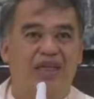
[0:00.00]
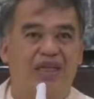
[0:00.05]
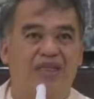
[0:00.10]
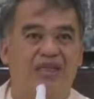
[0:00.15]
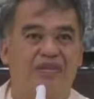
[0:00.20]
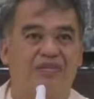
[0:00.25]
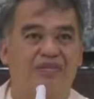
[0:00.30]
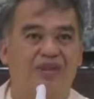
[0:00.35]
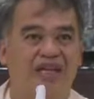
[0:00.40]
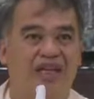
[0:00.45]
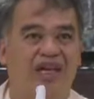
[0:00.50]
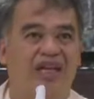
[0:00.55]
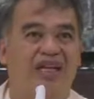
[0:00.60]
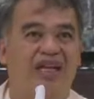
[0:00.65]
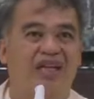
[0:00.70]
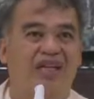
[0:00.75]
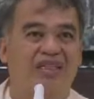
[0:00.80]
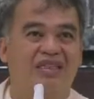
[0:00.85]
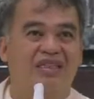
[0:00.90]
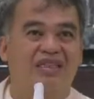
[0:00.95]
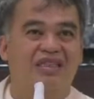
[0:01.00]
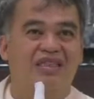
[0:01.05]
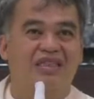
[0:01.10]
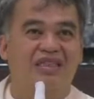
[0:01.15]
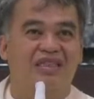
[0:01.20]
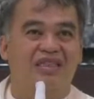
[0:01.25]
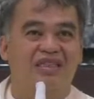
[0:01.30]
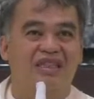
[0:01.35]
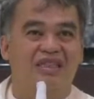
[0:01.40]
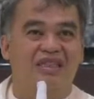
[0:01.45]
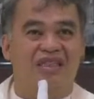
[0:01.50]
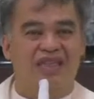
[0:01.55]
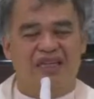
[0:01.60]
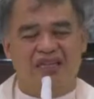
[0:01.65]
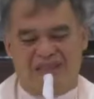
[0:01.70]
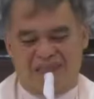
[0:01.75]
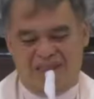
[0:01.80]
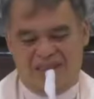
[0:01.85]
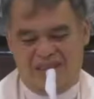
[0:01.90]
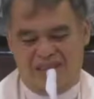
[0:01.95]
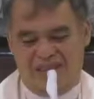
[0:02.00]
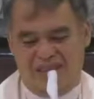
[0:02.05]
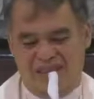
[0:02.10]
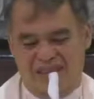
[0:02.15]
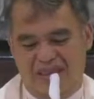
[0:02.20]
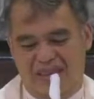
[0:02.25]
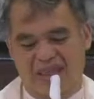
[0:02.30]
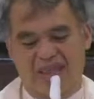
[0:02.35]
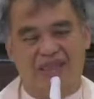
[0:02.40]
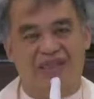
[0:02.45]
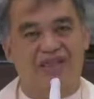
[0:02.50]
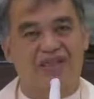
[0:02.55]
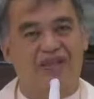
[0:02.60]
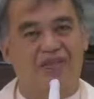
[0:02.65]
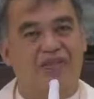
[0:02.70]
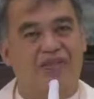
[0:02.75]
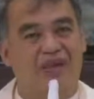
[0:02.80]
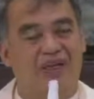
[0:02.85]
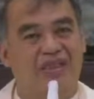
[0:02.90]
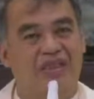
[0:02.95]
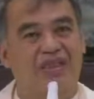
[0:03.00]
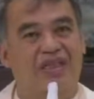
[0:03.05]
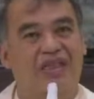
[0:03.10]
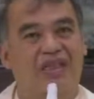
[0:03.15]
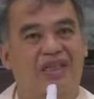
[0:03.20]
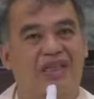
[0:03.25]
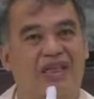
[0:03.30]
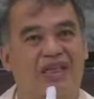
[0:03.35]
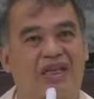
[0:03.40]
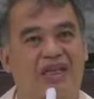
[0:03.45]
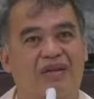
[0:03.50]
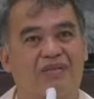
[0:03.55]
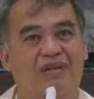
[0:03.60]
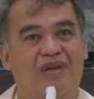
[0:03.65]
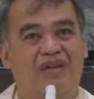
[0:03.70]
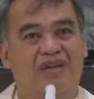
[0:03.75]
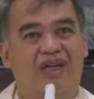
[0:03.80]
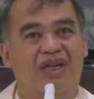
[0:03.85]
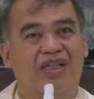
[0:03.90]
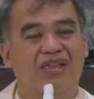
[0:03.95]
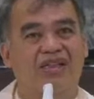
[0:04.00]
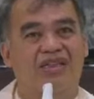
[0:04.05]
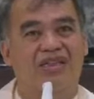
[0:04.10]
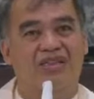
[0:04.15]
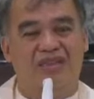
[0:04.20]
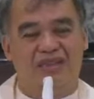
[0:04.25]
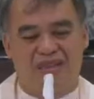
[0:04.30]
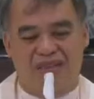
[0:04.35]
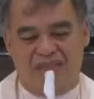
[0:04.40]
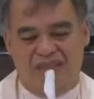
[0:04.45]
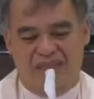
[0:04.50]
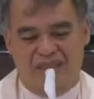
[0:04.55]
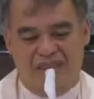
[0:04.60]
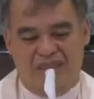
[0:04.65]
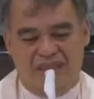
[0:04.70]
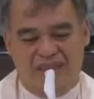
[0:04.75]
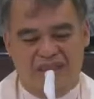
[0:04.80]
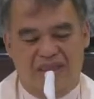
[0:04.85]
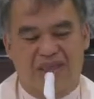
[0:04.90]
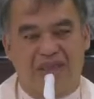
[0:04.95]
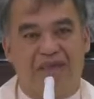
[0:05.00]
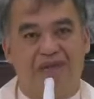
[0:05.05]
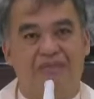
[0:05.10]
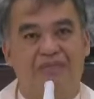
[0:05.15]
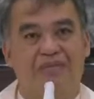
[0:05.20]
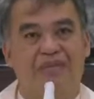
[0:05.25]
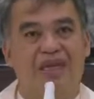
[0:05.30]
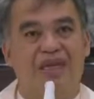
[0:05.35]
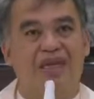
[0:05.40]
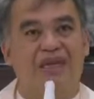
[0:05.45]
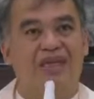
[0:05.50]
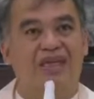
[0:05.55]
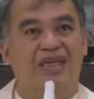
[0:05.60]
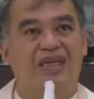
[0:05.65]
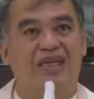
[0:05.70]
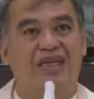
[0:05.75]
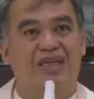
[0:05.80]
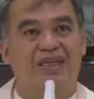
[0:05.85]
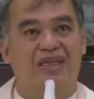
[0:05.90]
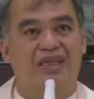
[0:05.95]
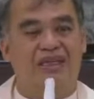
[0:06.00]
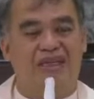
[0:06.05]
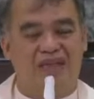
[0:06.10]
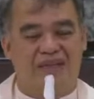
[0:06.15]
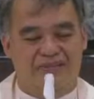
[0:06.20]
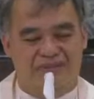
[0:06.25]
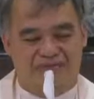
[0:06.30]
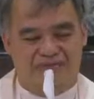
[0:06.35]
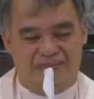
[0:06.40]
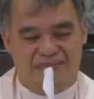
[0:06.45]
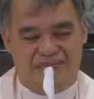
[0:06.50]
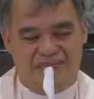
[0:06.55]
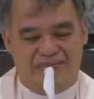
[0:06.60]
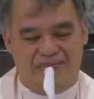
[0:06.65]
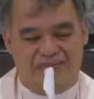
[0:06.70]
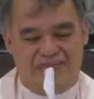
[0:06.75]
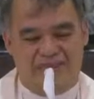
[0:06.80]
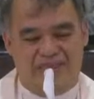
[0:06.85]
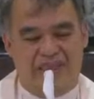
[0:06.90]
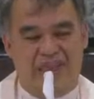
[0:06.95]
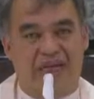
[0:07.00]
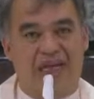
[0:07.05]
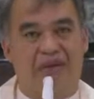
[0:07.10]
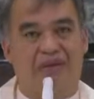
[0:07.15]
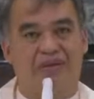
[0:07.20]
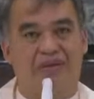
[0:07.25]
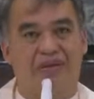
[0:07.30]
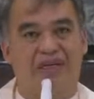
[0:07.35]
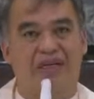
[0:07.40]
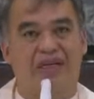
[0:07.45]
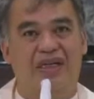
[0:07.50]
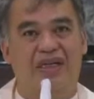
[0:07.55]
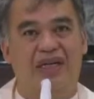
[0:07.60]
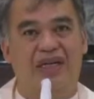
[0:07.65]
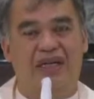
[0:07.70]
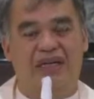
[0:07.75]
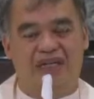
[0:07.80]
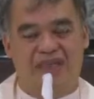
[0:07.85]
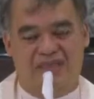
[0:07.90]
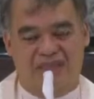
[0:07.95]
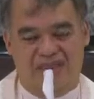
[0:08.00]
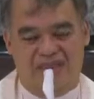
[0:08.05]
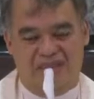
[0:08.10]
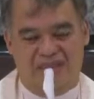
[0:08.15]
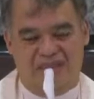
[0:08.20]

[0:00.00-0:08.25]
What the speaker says: is beyond us, yet He is present among us. May our